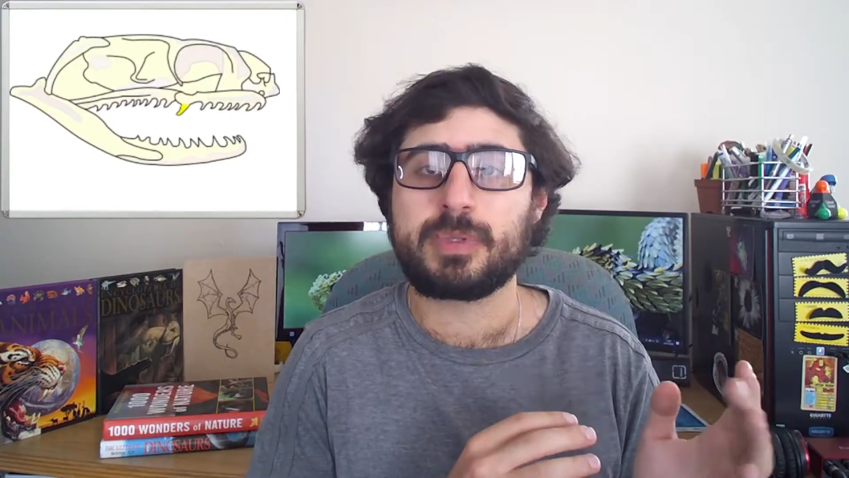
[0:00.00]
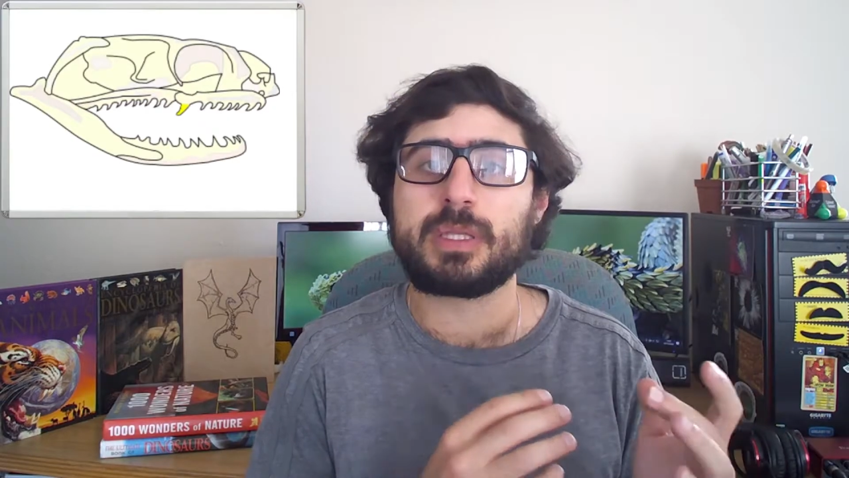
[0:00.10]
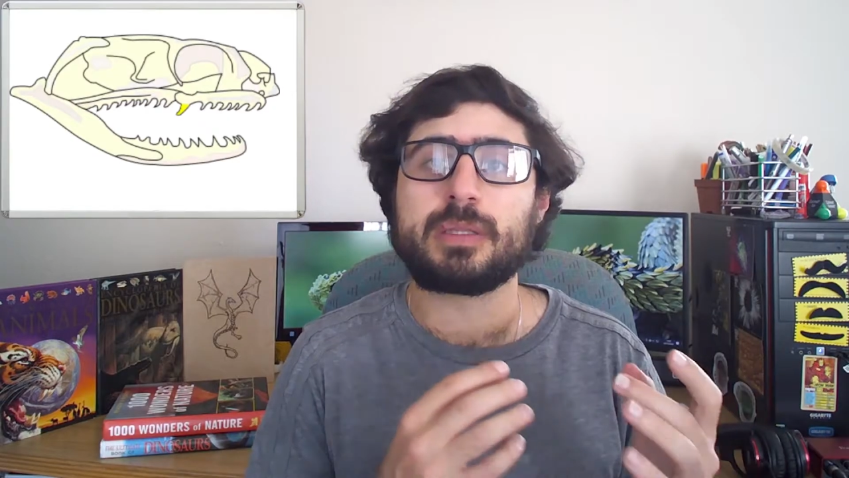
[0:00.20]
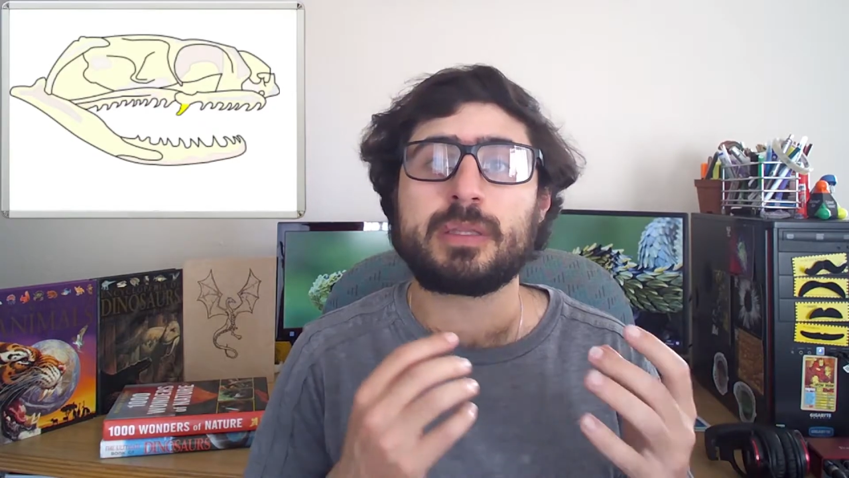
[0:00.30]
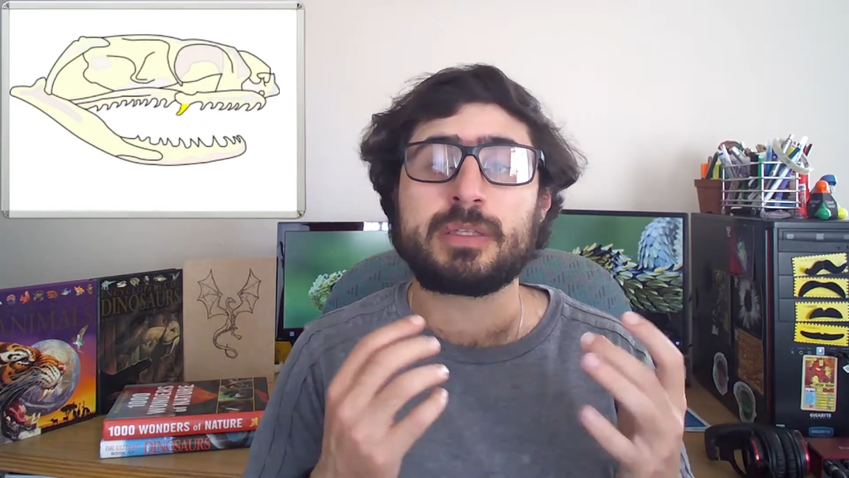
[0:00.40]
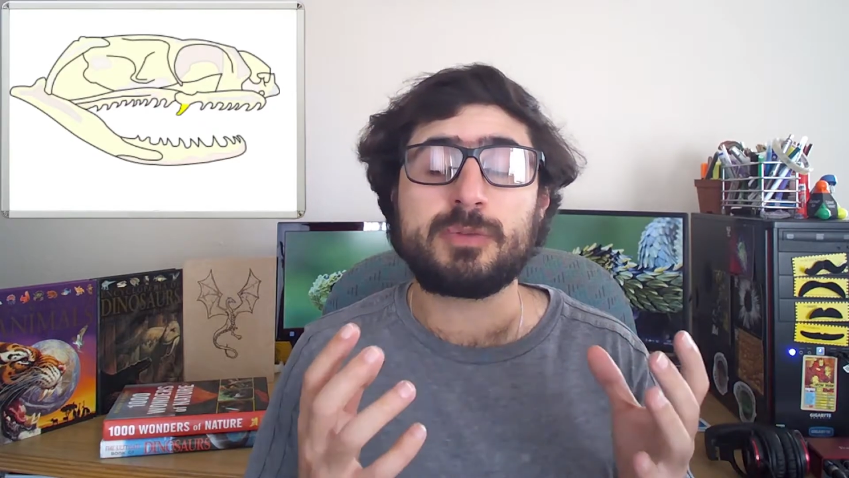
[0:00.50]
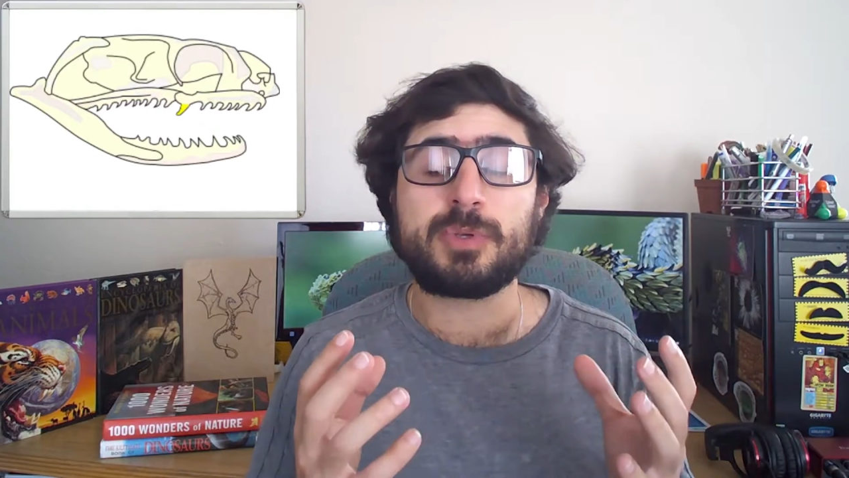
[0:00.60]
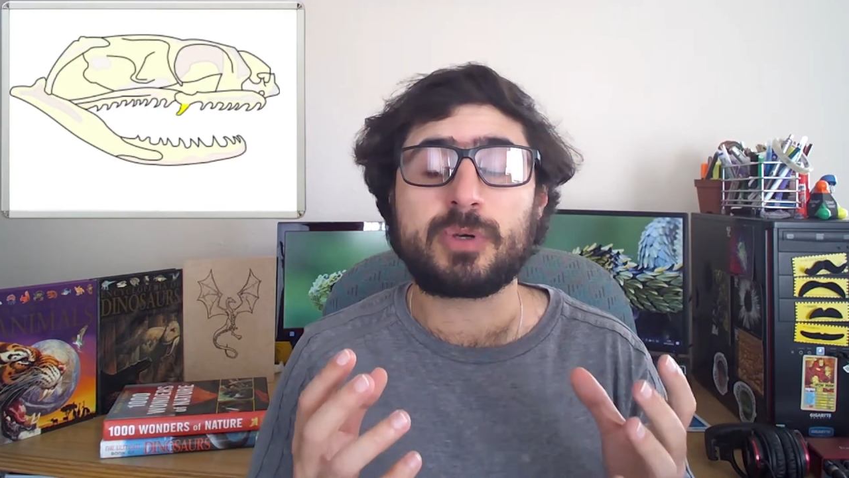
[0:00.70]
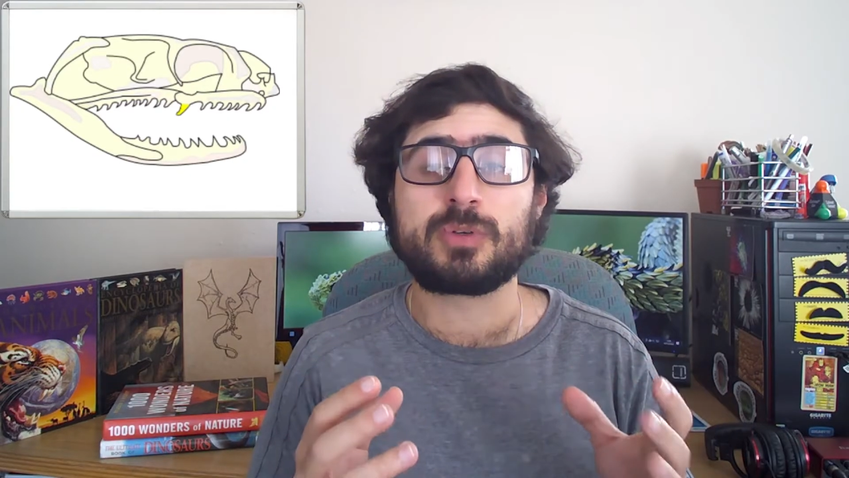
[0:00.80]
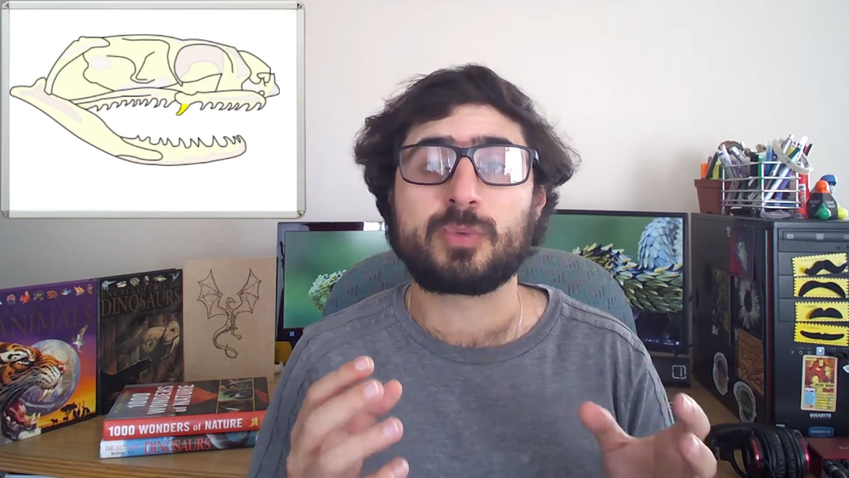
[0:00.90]
This is
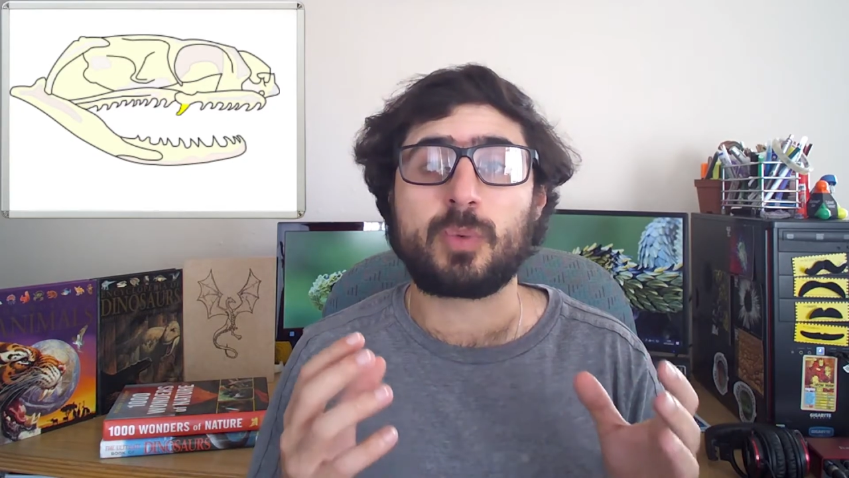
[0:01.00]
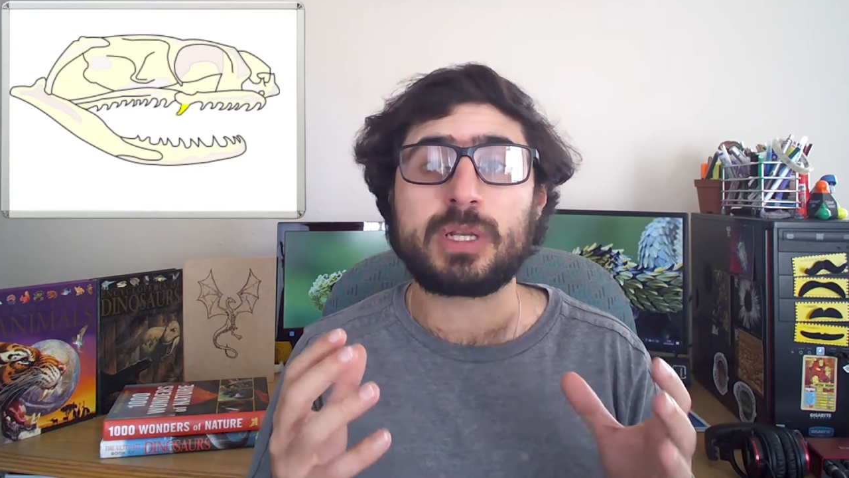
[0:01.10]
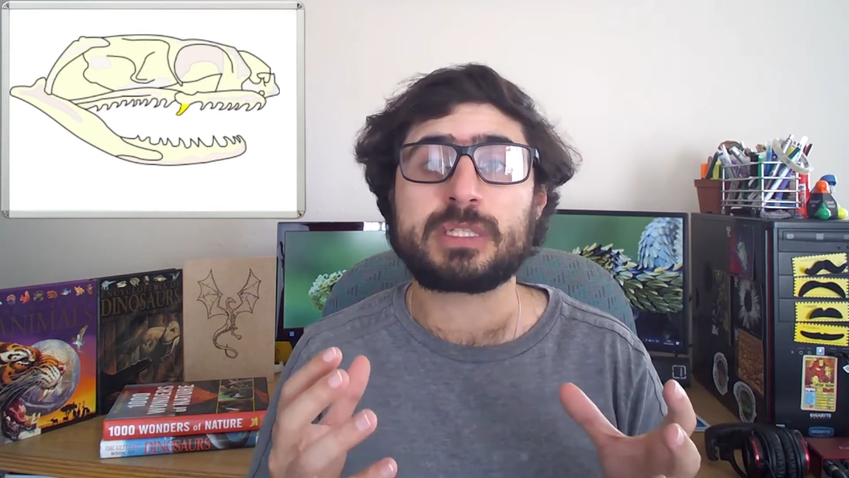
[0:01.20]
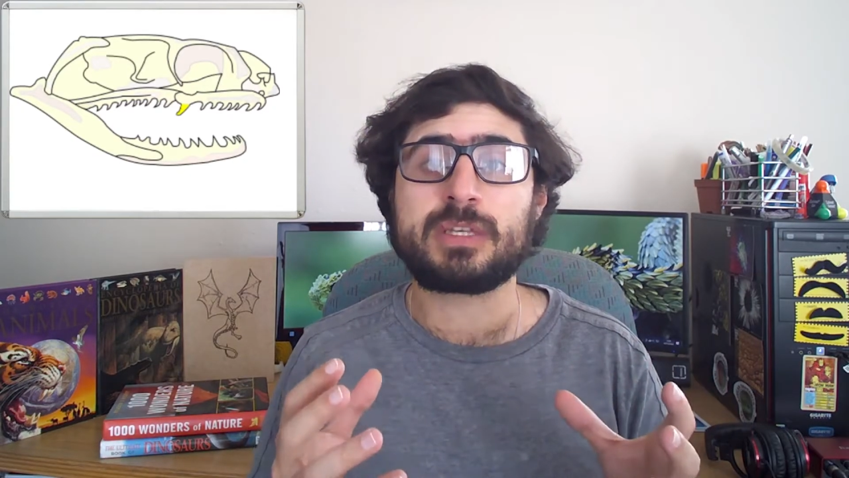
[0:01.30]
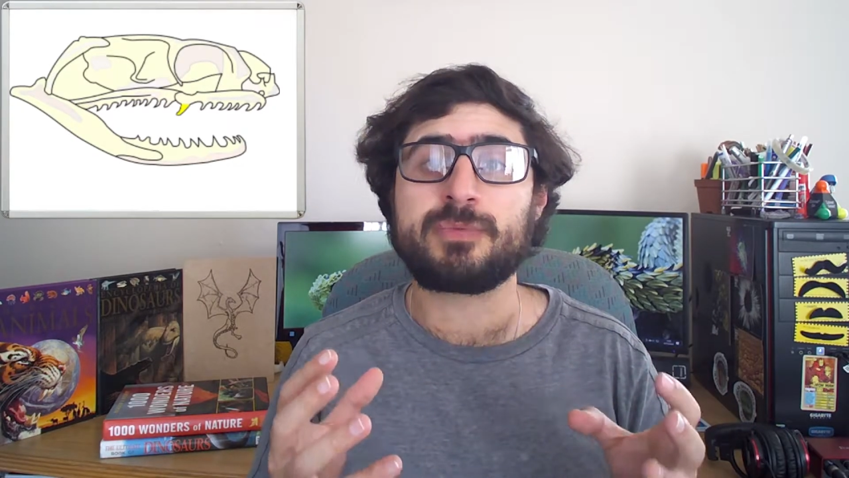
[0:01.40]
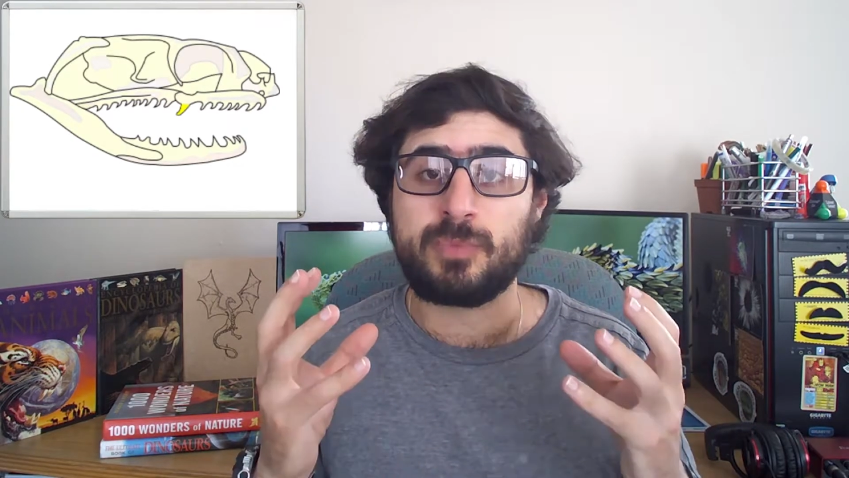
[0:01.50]
because once they've